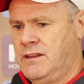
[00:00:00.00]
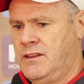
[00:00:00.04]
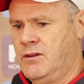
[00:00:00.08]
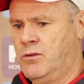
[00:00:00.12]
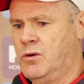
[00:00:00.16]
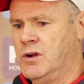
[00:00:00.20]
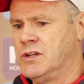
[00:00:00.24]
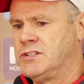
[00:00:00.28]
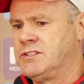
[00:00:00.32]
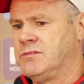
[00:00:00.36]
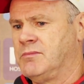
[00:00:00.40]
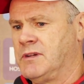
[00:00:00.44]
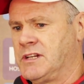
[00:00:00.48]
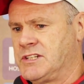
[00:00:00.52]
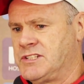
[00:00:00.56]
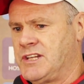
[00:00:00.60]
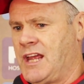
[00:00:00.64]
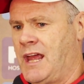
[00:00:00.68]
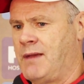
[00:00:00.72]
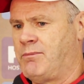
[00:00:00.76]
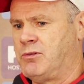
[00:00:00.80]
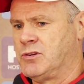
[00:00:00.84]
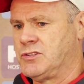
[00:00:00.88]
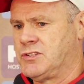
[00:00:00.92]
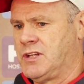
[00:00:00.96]

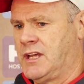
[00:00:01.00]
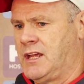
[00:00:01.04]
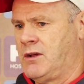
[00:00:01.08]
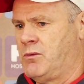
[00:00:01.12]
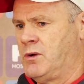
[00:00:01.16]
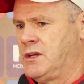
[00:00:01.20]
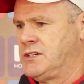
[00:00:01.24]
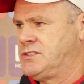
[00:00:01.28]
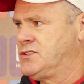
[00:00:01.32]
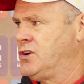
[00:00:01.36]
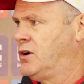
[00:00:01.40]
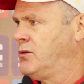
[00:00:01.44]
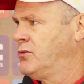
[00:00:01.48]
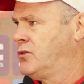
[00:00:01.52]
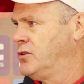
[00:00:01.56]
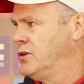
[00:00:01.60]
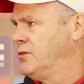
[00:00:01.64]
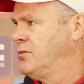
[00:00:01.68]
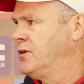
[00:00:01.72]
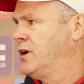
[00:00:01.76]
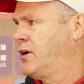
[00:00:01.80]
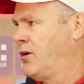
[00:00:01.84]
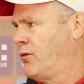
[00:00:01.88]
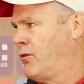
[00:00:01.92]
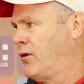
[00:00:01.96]
examples there where Tom
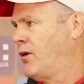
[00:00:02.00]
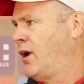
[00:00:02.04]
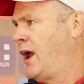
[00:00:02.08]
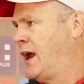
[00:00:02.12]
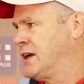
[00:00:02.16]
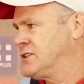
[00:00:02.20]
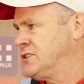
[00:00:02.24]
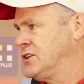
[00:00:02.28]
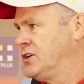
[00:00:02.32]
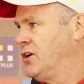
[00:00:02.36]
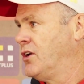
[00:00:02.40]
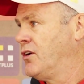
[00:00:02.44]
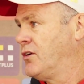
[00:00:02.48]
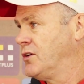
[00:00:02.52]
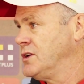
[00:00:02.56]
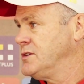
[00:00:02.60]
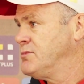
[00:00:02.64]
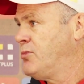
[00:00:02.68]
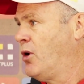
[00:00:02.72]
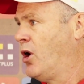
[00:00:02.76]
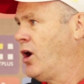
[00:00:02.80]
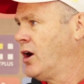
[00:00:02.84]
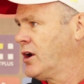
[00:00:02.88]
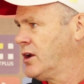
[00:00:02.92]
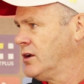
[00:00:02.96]
could have actually got on his
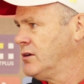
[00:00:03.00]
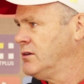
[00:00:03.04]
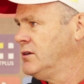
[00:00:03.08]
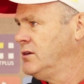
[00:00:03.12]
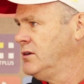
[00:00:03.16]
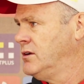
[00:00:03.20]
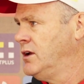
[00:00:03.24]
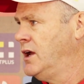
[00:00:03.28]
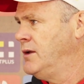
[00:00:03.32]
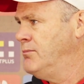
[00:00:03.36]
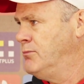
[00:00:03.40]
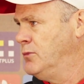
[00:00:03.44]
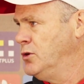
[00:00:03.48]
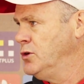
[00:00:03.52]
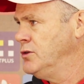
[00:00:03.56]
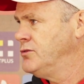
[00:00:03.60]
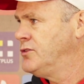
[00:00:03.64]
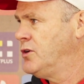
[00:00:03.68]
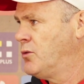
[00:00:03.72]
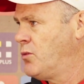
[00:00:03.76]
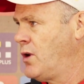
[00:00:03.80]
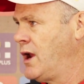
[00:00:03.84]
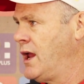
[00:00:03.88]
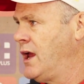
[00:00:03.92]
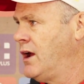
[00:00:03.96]
bike and
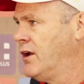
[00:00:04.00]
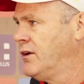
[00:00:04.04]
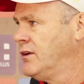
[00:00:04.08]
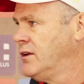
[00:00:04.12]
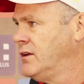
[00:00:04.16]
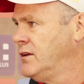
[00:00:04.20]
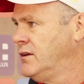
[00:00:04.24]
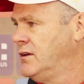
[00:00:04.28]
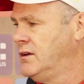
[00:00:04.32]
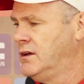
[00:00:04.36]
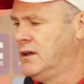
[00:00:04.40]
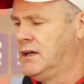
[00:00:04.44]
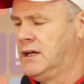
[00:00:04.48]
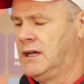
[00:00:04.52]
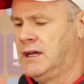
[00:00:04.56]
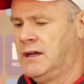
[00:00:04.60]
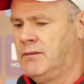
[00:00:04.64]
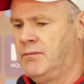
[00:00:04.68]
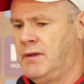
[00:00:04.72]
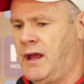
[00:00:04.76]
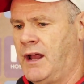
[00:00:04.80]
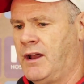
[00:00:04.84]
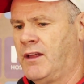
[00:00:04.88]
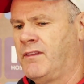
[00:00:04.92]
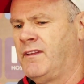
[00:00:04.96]
moved around.
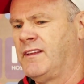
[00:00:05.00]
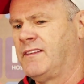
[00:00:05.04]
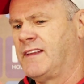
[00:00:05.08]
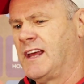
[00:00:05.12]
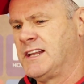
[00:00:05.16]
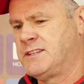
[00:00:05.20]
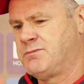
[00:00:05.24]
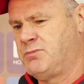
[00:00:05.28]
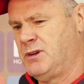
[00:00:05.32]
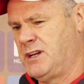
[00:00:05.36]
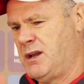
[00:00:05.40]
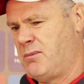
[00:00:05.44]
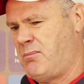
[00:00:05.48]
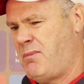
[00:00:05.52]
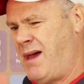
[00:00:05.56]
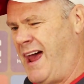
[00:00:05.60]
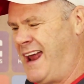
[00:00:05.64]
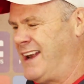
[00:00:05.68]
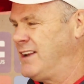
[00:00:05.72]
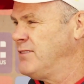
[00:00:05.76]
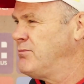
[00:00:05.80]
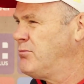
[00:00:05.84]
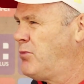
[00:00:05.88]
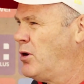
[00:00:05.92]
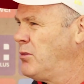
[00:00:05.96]
And I think that's been a
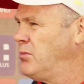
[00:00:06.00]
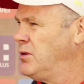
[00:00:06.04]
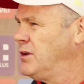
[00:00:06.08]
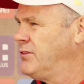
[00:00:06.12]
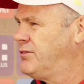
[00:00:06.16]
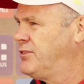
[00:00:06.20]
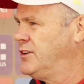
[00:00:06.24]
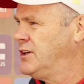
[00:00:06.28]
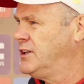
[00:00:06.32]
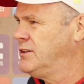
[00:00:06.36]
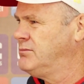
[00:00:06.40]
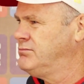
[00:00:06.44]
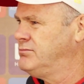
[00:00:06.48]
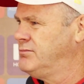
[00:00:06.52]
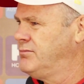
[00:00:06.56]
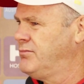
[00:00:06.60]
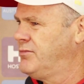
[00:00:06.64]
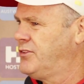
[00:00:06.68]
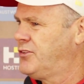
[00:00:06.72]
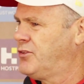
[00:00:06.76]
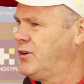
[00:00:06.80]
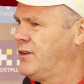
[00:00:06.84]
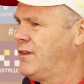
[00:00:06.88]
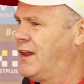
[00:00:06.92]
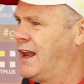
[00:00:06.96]
pattern probably for
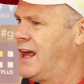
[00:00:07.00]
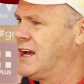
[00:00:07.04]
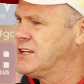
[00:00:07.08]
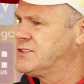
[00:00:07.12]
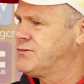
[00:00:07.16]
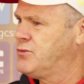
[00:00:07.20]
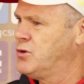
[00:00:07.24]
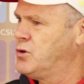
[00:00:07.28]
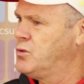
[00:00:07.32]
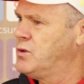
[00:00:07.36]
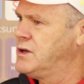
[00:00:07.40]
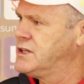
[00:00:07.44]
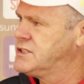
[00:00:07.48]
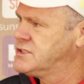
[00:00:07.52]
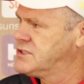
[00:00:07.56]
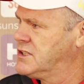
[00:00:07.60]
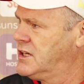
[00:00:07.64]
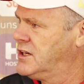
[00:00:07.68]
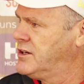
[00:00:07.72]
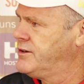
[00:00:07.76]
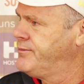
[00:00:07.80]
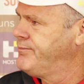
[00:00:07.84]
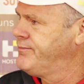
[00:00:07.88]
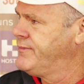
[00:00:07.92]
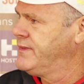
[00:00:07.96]
3 of the last 4 weeks.
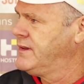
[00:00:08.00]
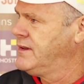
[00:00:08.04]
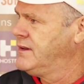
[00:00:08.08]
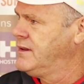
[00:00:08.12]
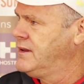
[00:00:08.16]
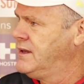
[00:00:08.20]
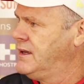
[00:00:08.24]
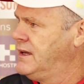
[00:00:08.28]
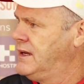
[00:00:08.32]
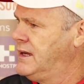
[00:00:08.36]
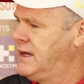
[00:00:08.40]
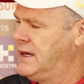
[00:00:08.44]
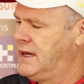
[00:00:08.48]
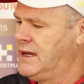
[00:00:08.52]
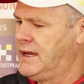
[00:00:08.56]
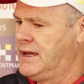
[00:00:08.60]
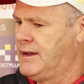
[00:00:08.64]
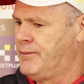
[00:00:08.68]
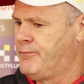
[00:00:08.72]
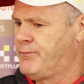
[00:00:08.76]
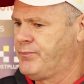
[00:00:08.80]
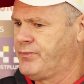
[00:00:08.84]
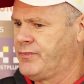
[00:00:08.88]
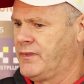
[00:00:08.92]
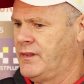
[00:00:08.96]
So.
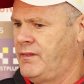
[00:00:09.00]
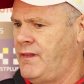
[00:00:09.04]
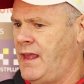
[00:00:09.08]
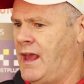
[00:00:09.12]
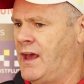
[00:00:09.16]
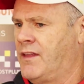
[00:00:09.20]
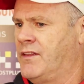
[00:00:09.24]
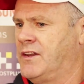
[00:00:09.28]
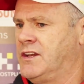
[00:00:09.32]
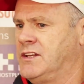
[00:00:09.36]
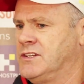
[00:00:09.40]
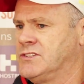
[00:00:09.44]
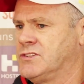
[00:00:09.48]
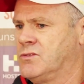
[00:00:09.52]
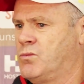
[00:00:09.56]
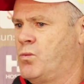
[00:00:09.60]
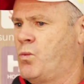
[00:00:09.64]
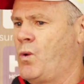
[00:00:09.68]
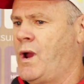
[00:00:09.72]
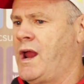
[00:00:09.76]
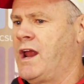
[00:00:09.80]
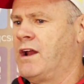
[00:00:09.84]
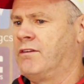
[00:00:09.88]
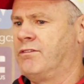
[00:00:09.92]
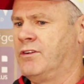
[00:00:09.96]
Now that he's
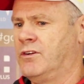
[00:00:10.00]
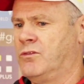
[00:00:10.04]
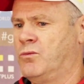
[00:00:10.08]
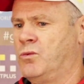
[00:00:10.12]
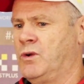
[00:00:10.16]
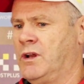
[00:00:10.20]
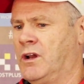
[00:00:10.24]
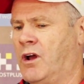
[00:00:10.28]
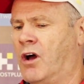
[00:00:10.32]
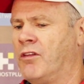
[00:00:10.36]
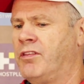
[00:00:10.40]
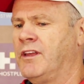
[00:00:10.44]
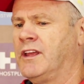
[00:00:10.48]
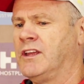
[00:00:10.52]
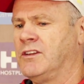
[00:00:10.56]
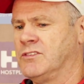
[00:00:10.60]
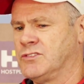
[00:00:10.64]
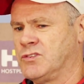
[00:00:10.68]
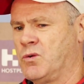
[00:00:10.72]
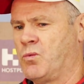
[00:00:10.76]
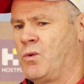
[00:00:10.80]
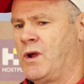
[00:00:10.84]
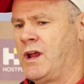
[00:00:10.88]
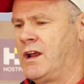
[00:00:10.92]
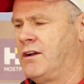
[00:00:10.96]
aware of it, really, I think he
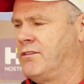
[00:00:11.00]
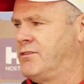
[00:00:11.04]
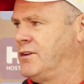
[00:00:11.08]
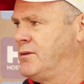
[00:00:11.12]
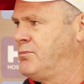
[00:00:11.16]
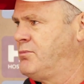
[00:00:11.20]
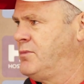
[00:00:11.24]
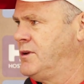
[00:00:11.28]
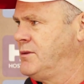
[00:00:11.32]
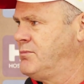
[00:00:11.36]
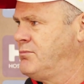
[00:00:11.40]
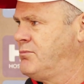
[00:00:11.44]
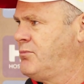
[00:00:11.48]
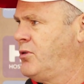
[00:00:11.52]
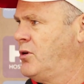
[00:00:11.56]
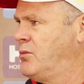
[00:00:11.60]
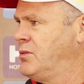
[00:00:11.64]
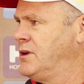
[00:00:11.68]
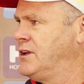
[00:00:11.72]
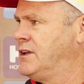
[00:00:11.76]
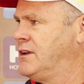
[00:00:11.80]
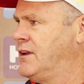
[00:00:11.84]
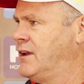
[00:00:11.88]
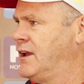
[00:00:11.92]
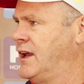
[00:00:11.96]
was aware of it, but
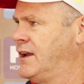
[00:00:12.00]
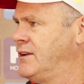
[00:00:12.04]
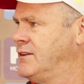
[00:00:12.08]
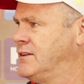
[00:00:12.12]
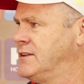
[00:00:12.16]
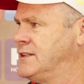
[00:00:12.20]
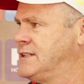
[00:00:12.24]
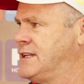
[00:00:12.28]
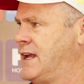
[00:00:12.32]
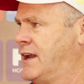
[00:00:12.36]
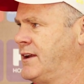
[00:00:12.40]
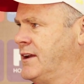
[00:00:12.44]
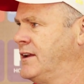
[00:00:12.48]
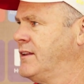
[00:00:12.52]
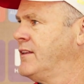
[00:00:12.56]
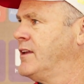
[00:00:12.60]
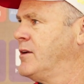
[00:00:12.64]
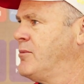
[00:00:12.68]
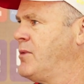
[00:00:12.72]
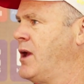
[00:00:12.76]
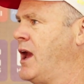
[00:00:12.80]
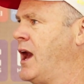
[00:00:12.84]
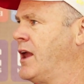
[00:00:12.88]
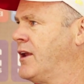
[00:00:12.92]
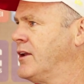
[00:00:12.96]
probably hadn't done anything
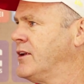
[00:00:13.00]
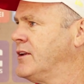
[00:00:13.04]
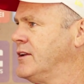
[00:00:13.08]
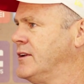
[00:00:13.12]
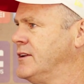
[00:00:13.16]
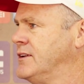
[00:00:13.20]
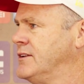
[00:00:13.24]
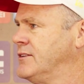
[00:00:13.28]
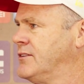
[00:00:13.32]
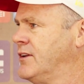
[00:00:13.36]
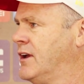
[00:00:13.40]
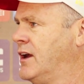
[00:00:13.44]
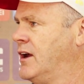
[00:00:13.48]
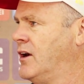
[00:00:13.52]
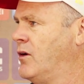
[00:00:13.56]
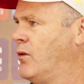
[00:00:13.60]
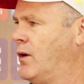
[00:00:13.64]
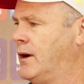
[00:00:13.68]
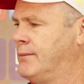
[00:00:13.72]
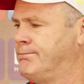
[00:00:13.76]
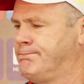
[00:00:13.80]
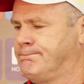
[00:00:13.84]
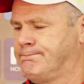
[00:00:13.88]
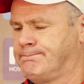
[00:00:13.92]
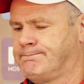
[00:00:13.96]
about it.
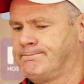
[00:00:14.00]
So